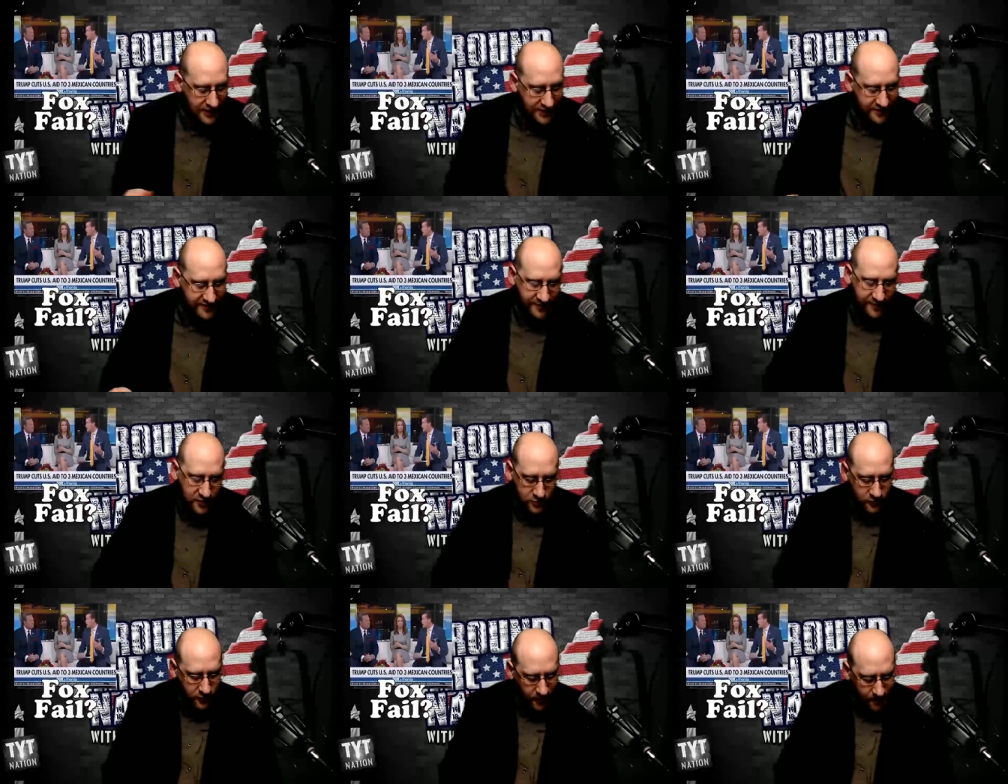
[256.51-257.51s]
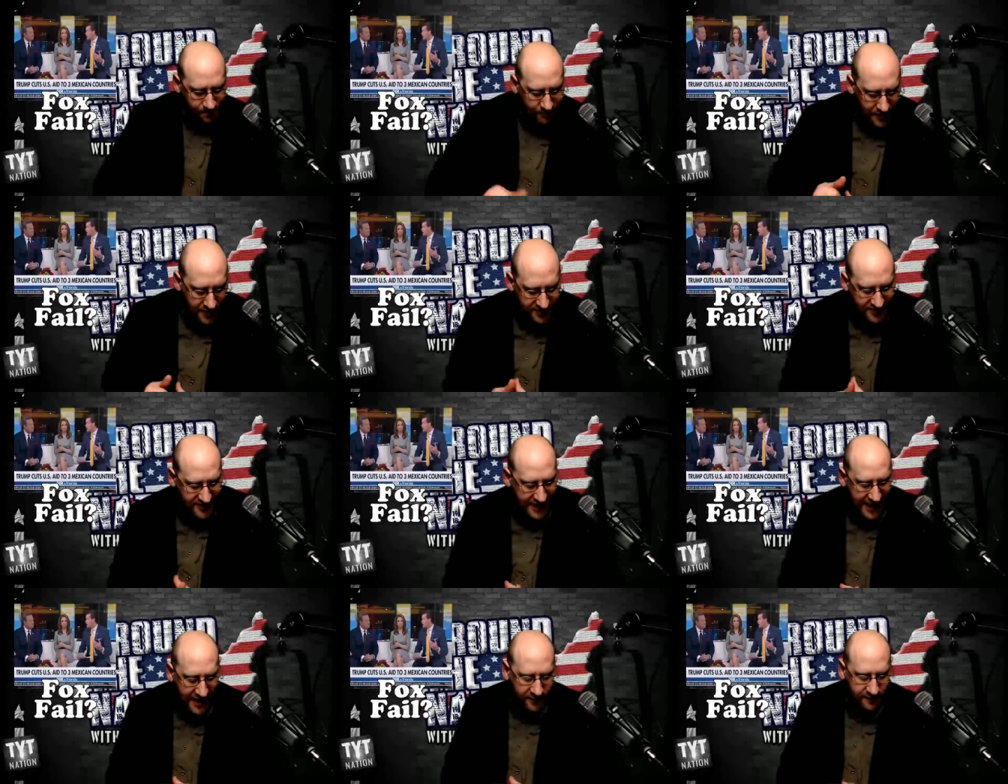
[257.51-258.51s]
Stephanie Rule said, Can't
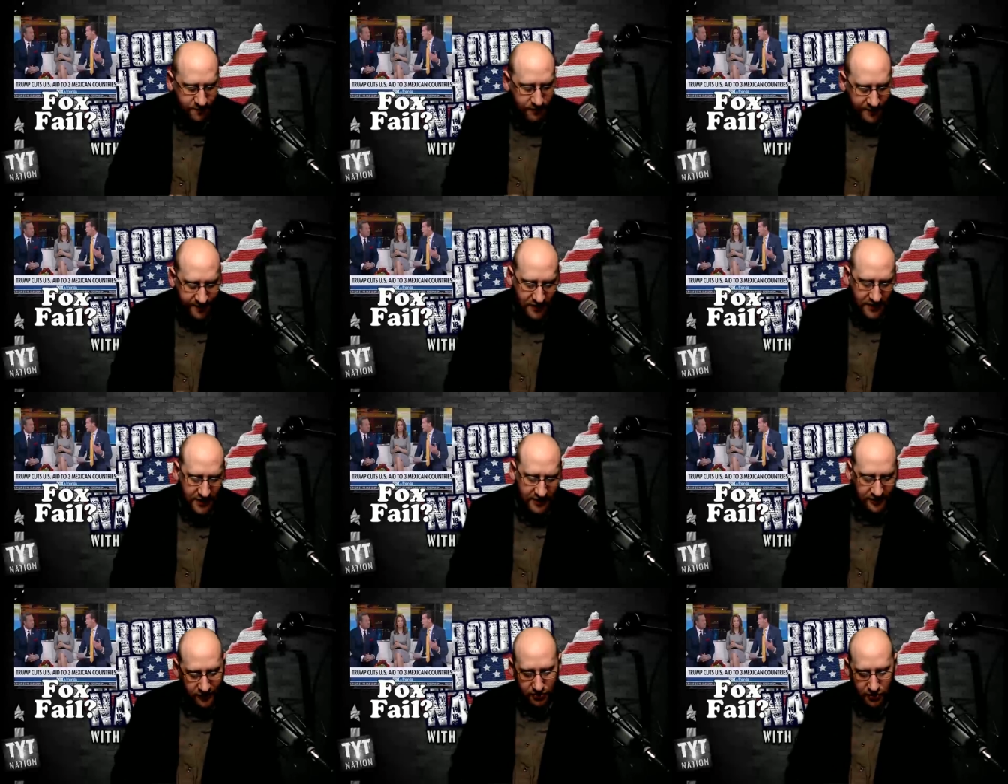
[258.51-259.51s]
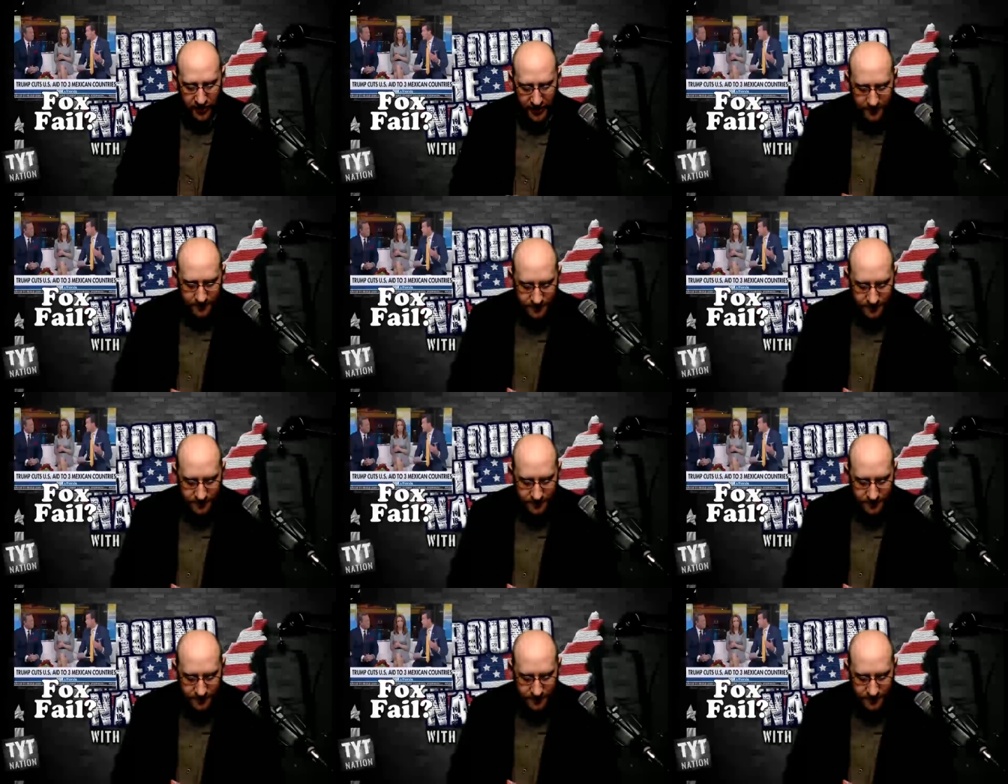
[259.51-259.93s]
help but feel a little disappointed.